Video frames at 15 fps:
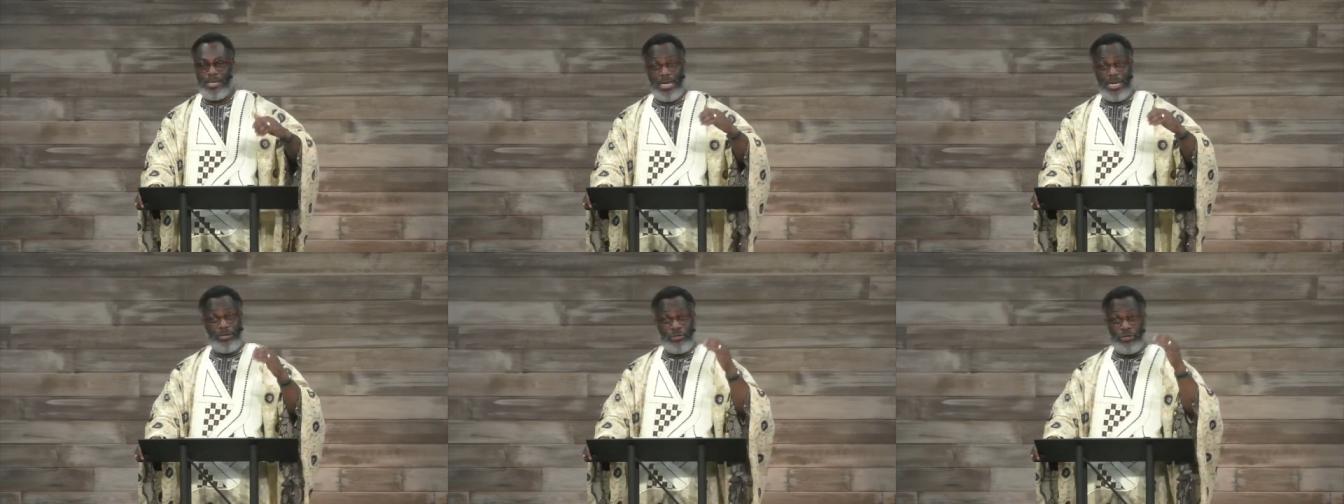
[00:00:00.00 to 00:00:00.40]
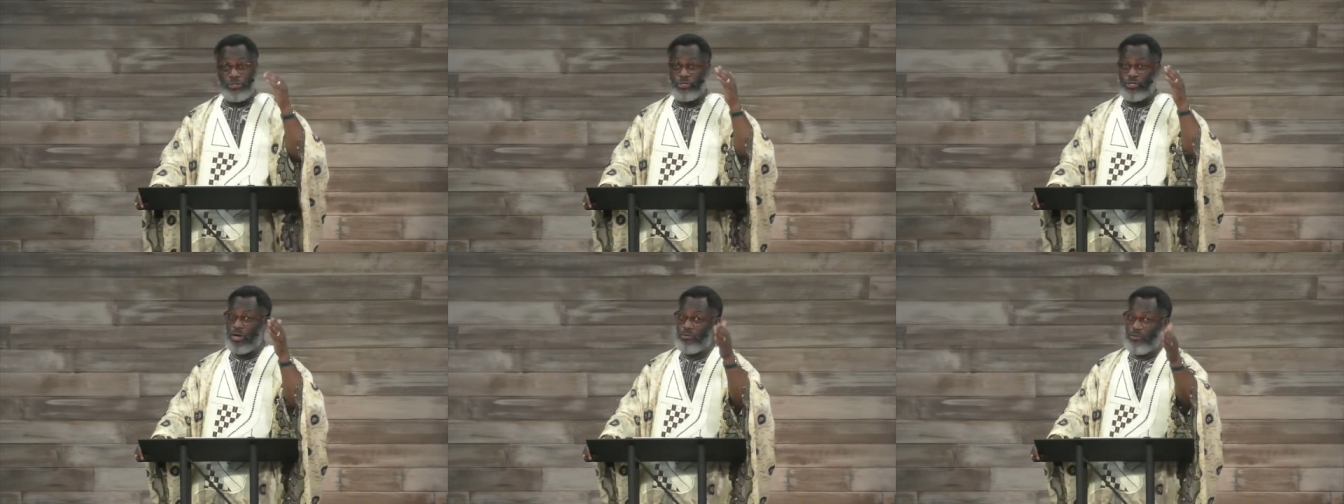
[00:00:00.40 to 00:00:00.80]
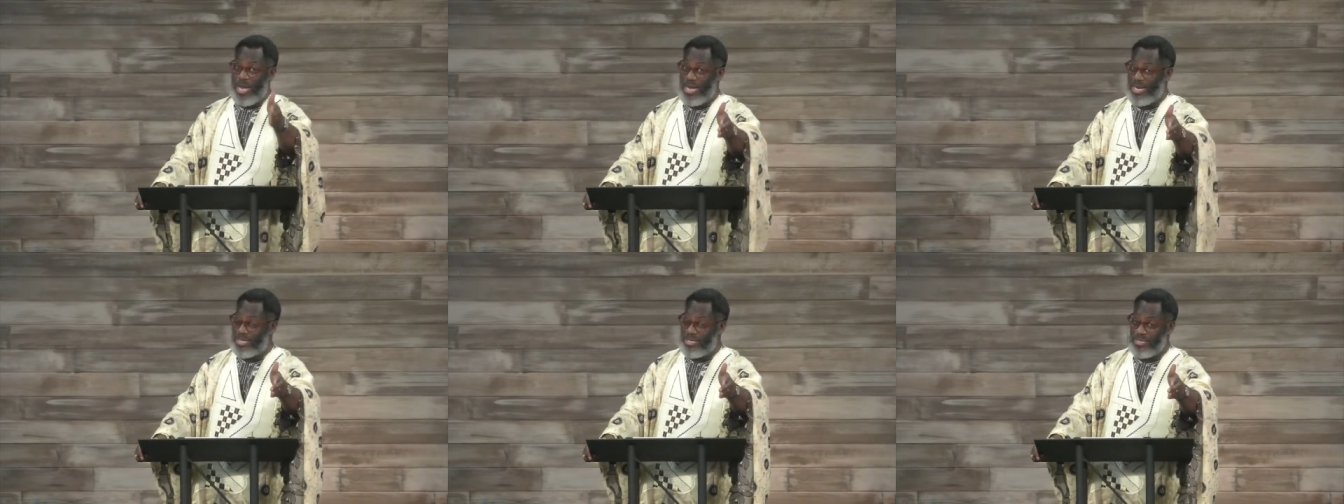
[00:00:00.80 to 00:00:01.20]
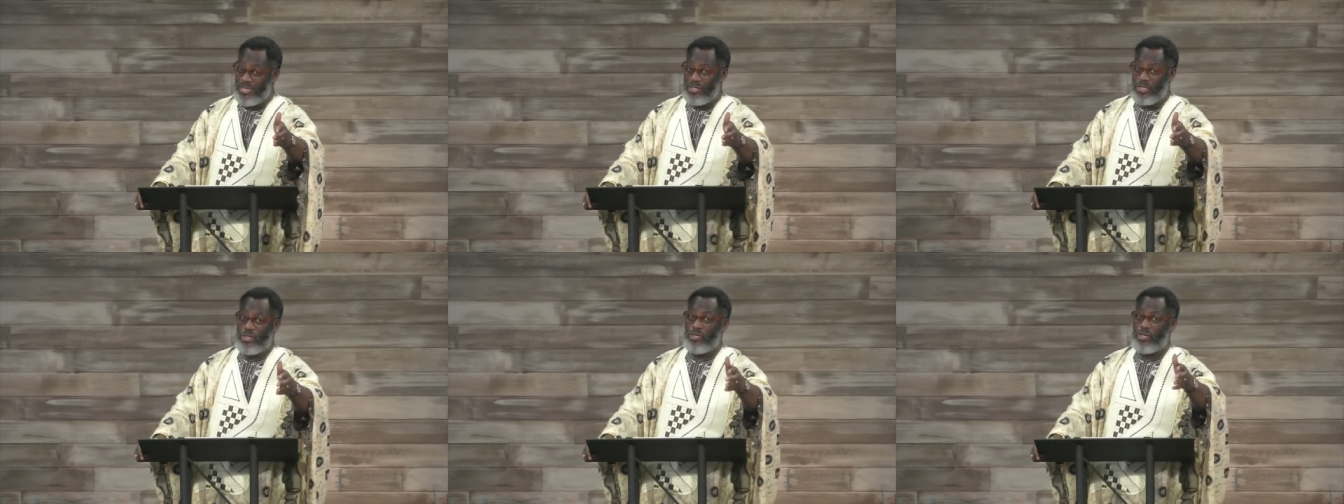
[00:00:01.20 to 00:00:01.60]
And you do not
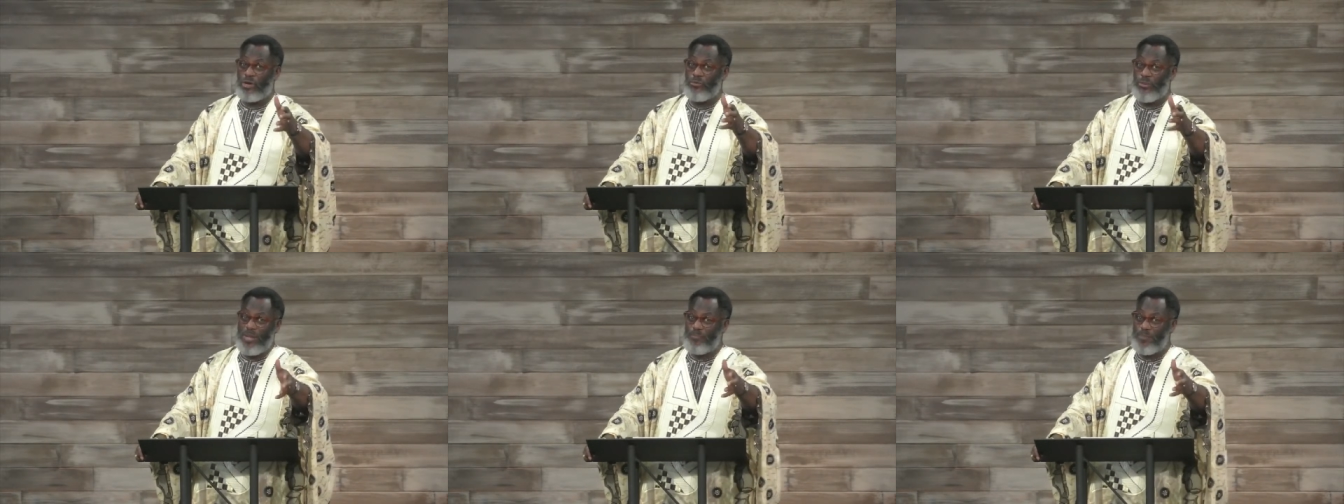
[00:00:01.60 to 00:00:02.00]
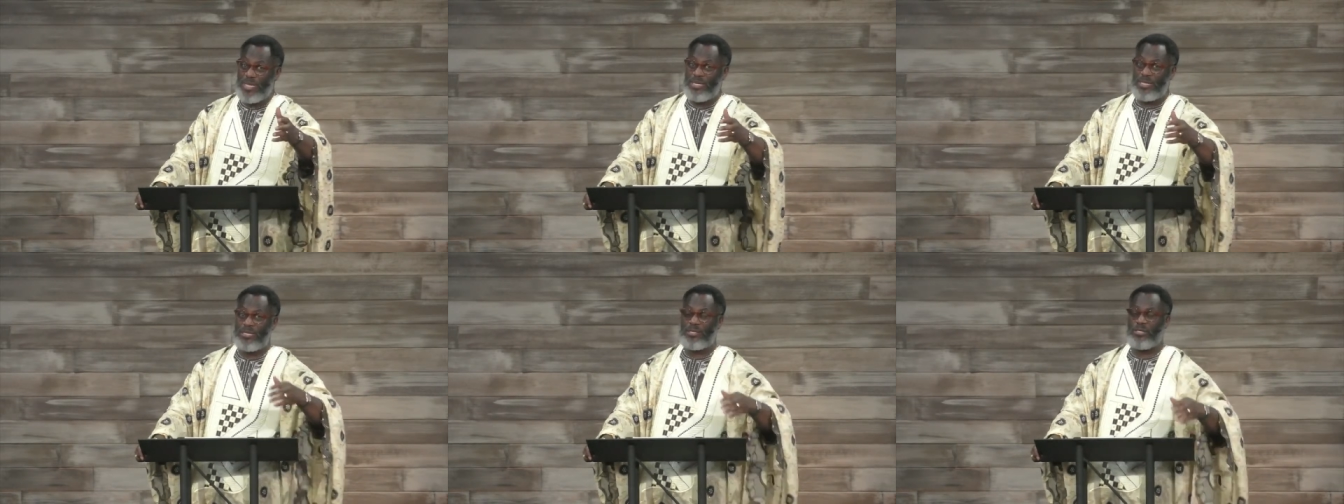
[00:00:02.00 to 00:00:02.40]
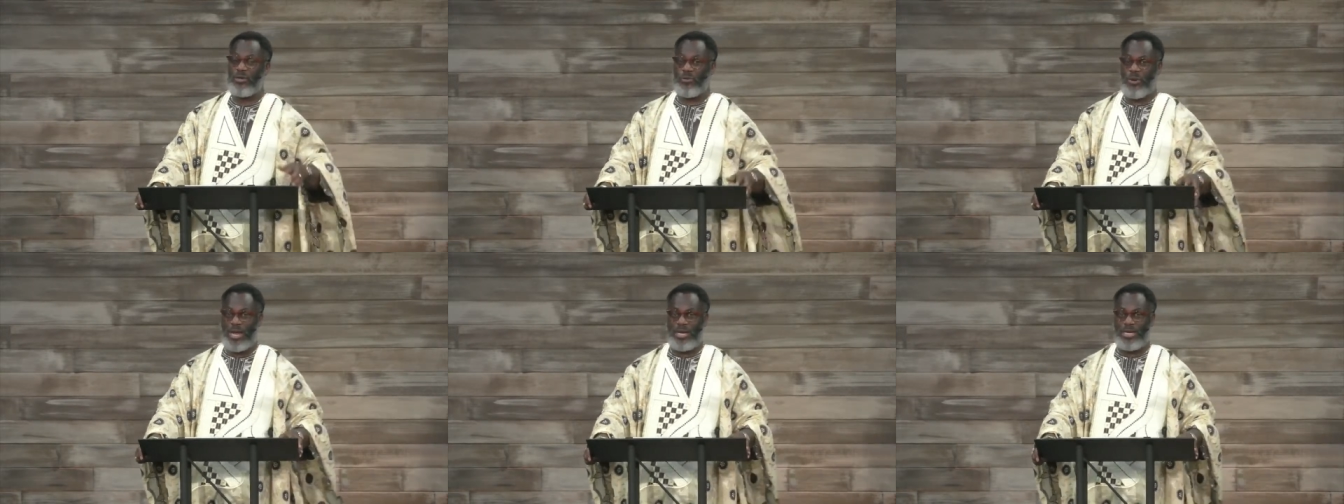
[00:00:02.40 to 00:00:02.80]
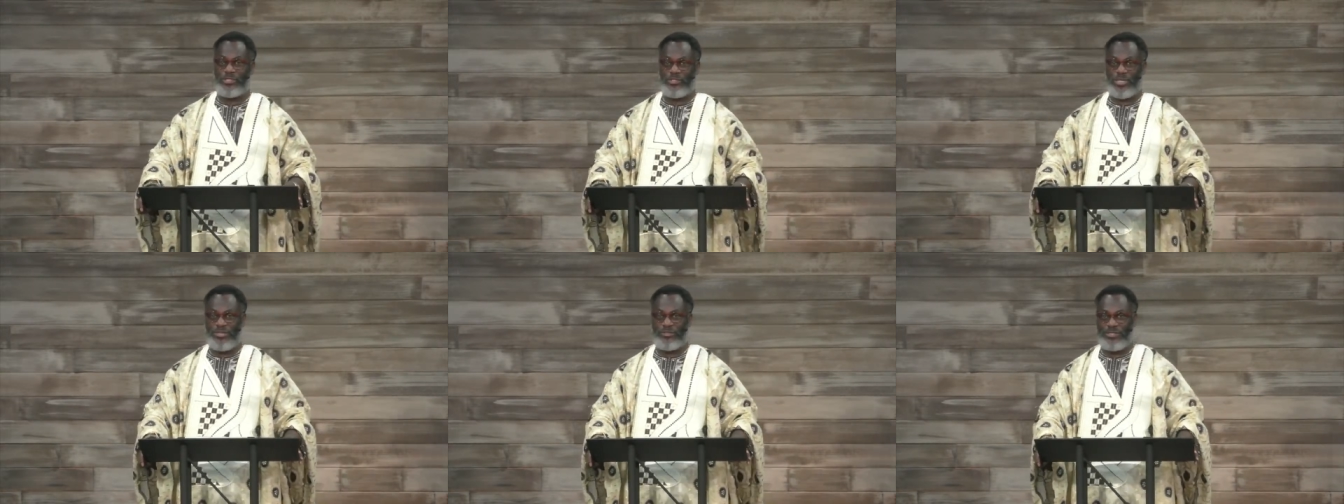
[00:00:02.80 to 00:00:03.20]
reap in the rainy
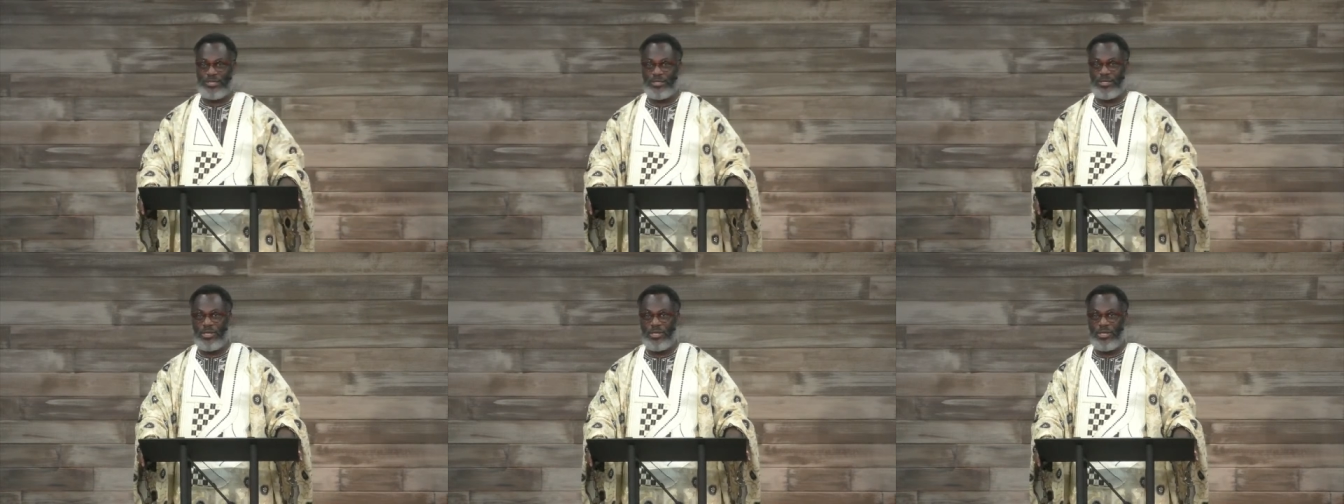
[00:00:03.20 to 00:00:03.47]
season.